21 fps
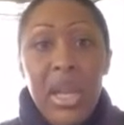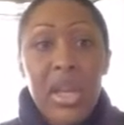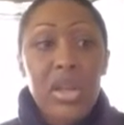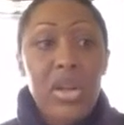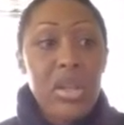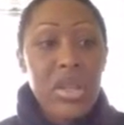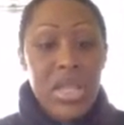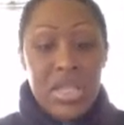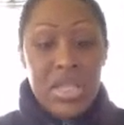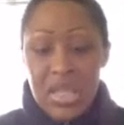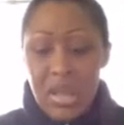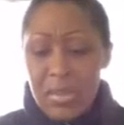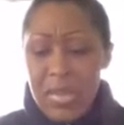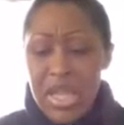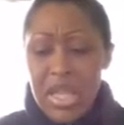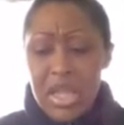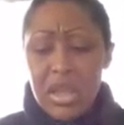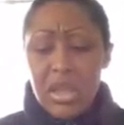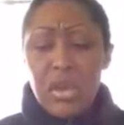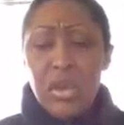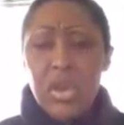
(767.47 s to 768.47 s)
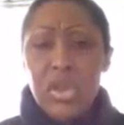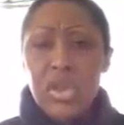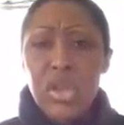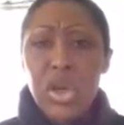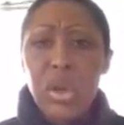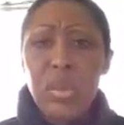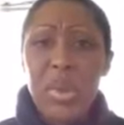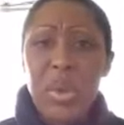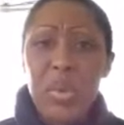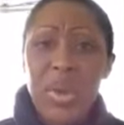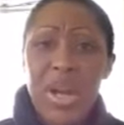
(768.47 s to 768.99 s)
That's something that the Lord
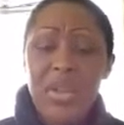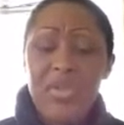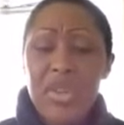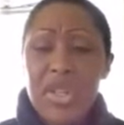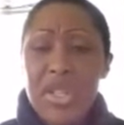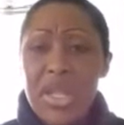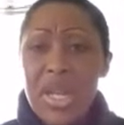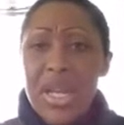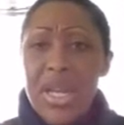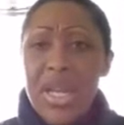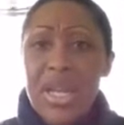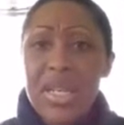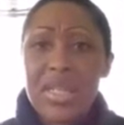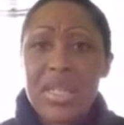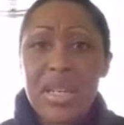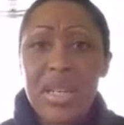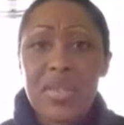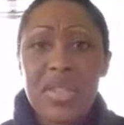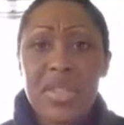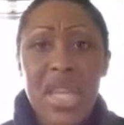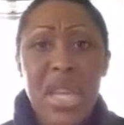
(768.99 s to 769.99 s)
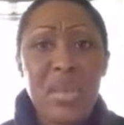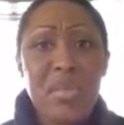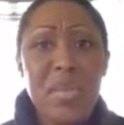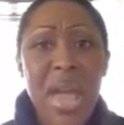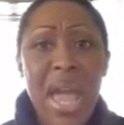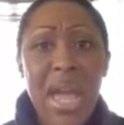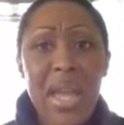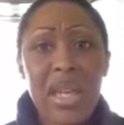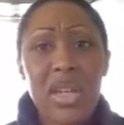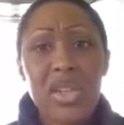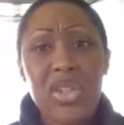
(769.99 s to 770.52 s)
told me when I first got custody of Zane
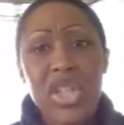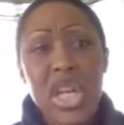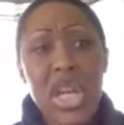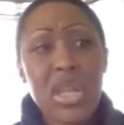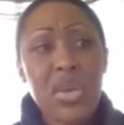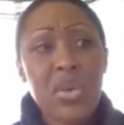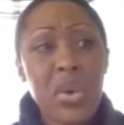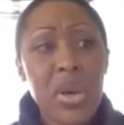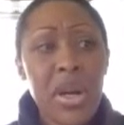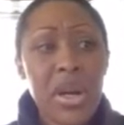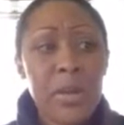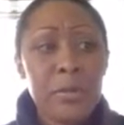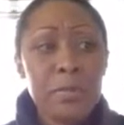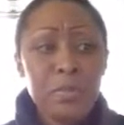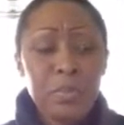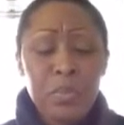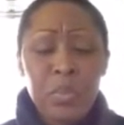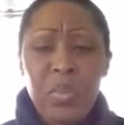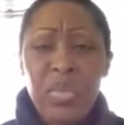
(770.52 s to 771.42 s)
back in January